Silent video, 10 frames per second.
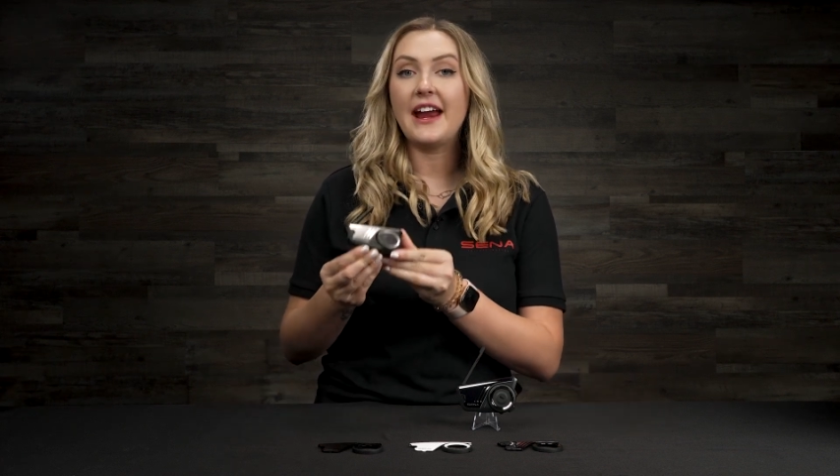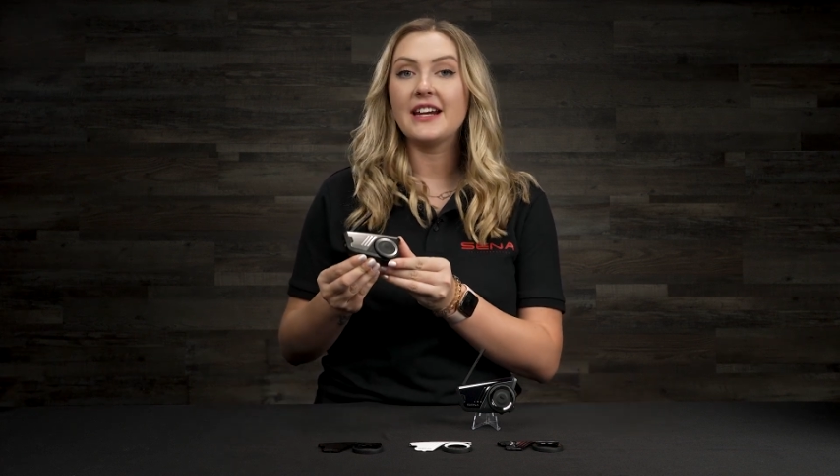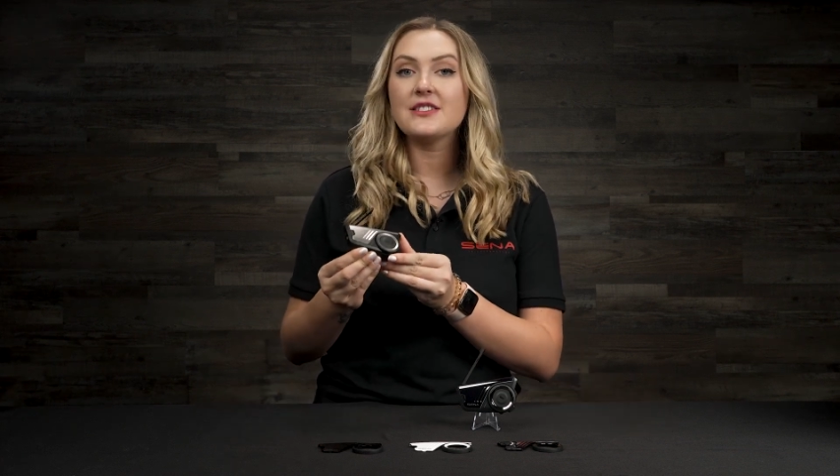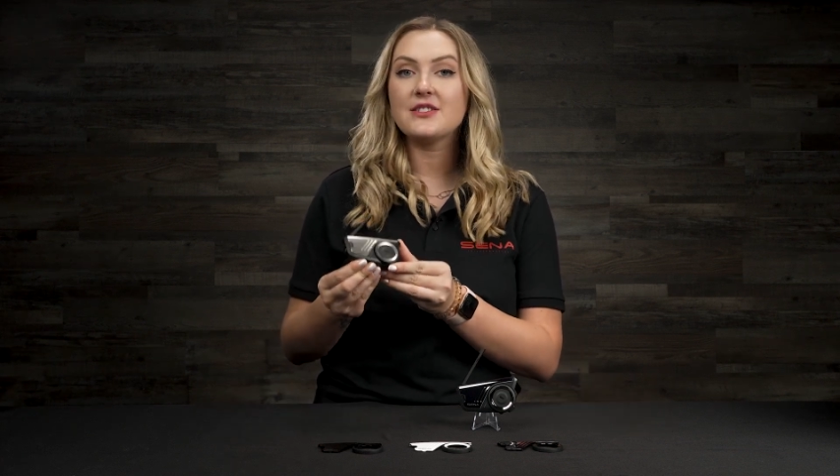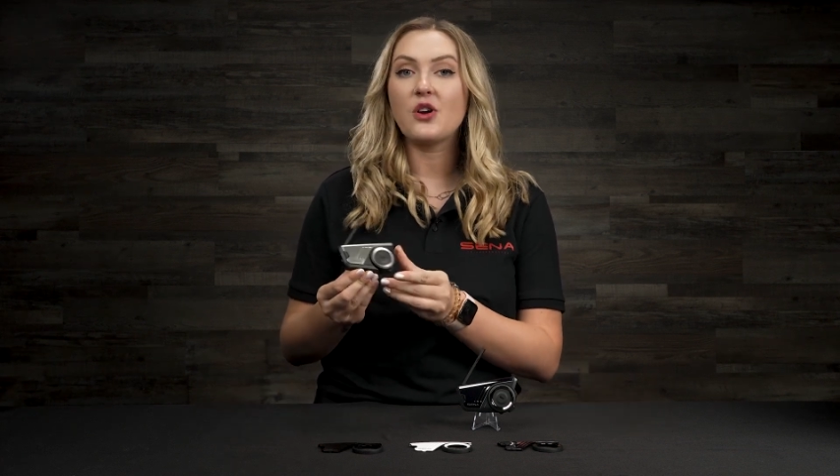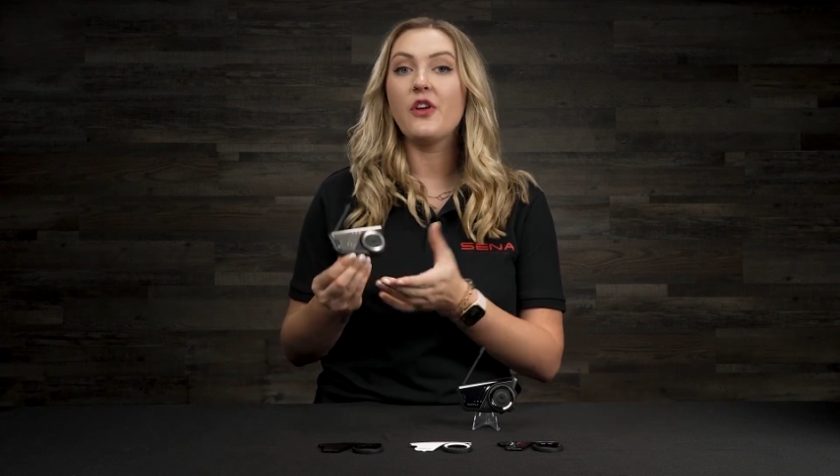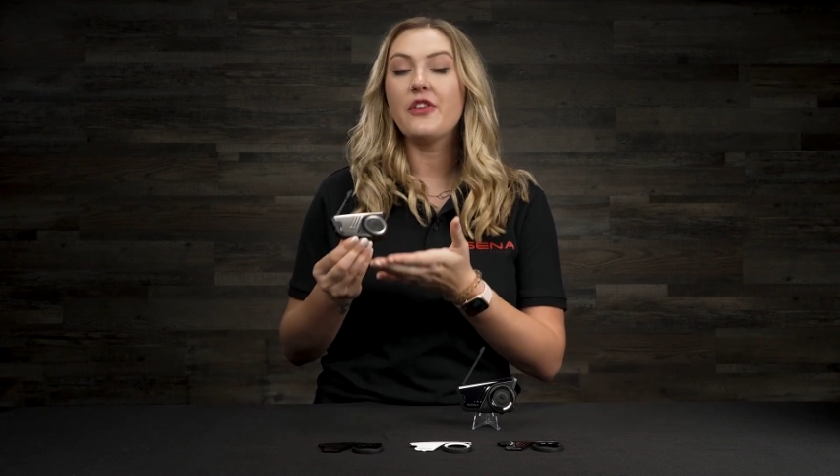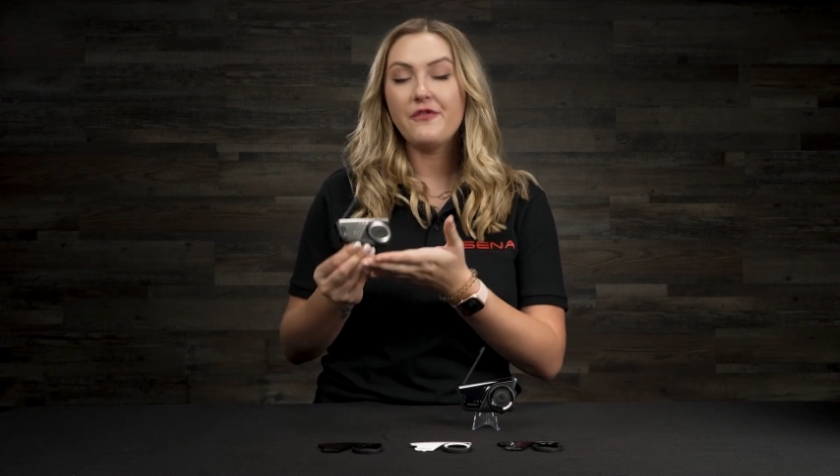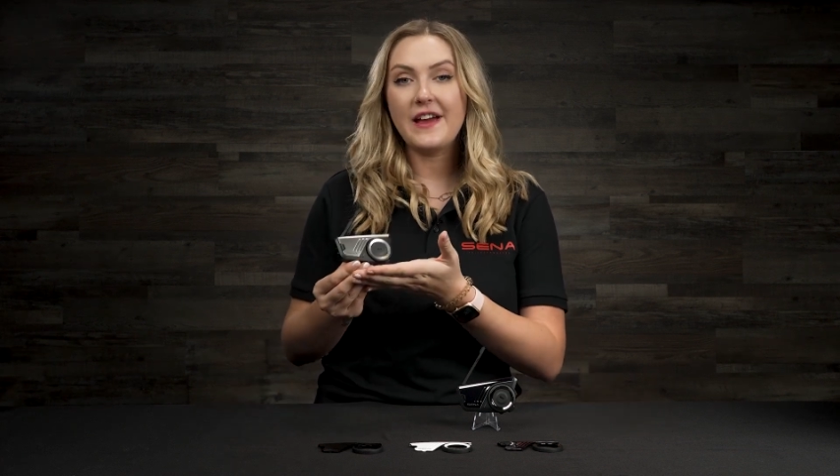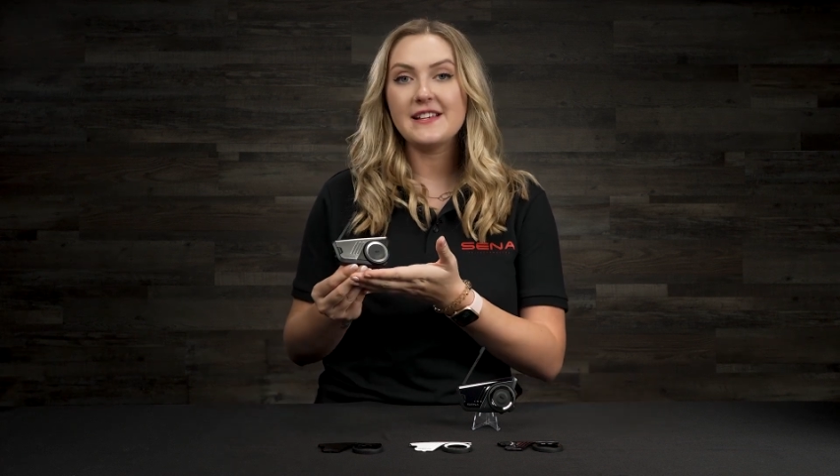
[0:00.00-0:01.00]
and install the
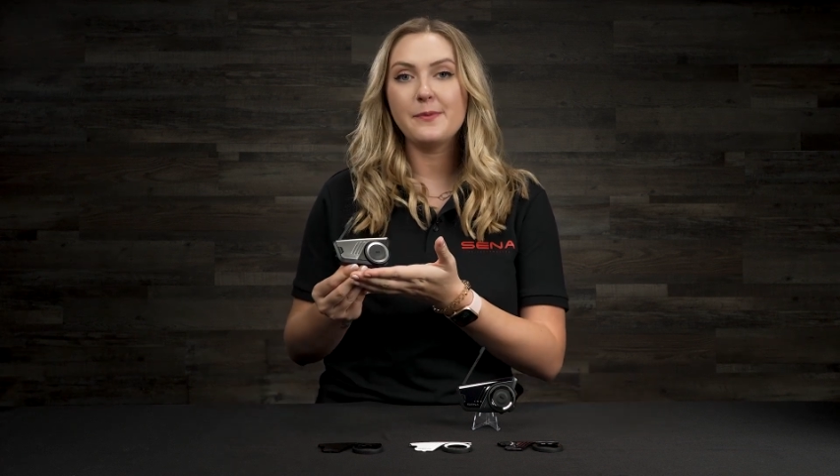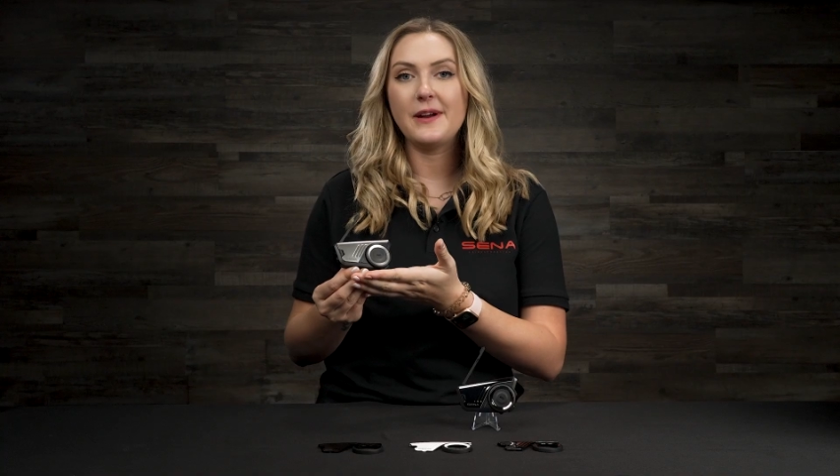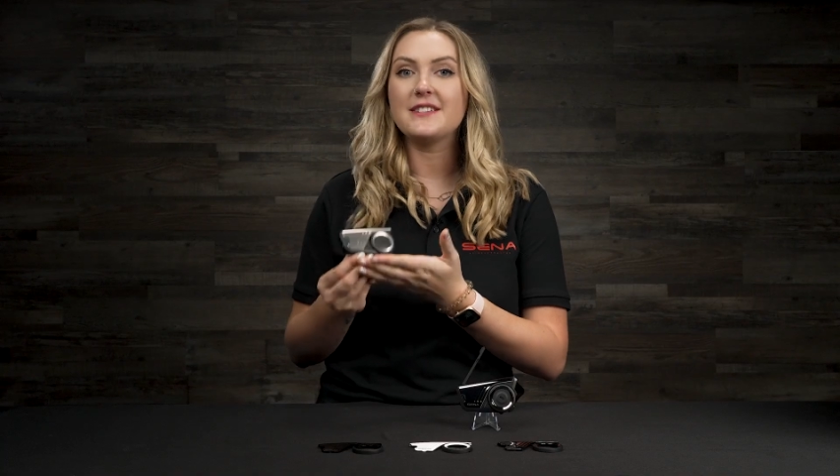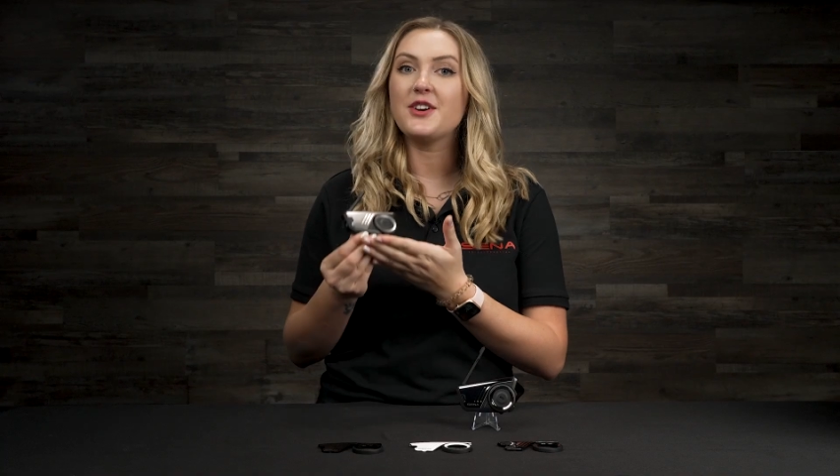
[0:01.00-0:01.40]
faceplates